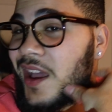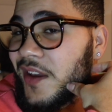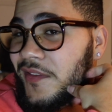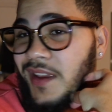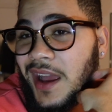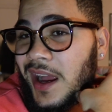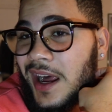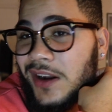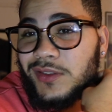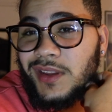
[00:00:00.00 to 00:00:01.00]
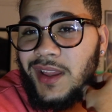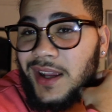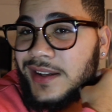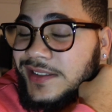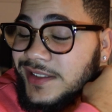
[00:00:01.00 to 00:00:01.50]
If, I, I don't think
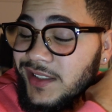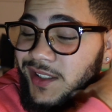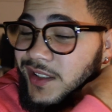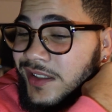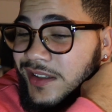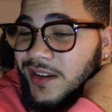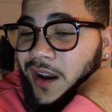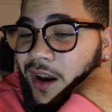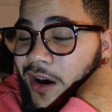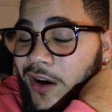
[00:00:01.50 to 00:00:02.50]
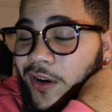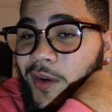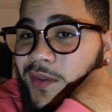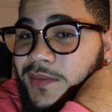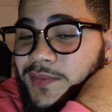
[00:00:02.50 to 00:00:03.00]
y'all could see,
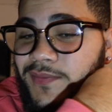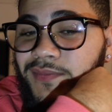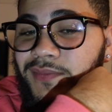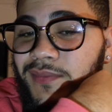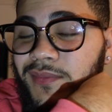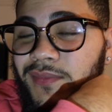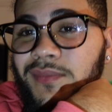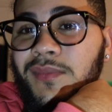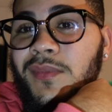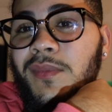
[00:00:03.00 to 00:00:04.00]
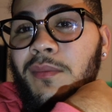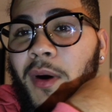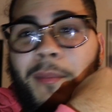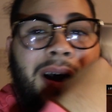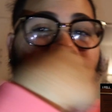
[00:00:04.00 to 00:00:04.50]
um,
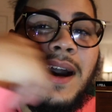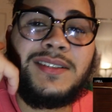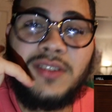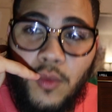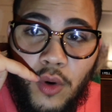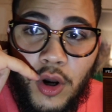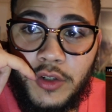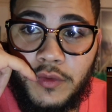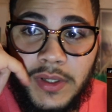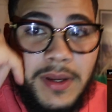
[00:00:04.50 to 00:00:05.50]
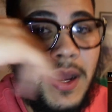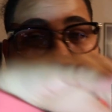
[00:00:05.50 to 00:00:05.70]
but my eyes are watery.